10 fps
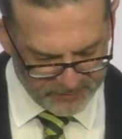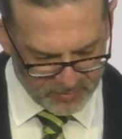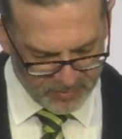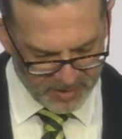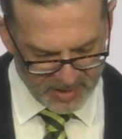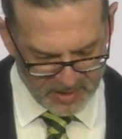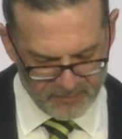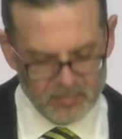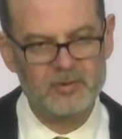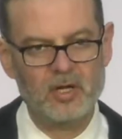of good and
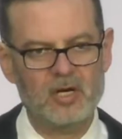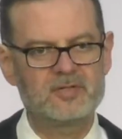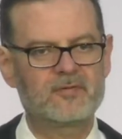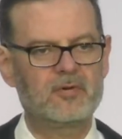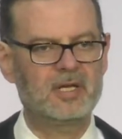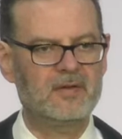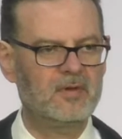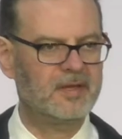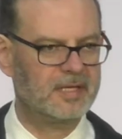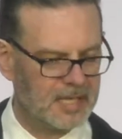evil, knowledge of good and
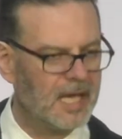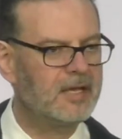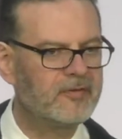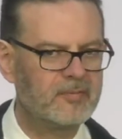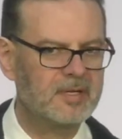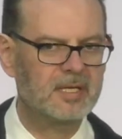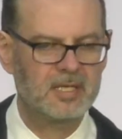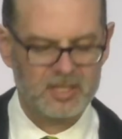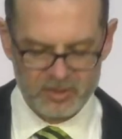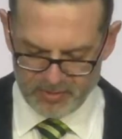evil, and then take from the
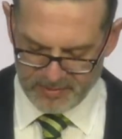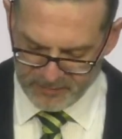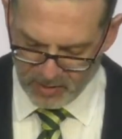tree of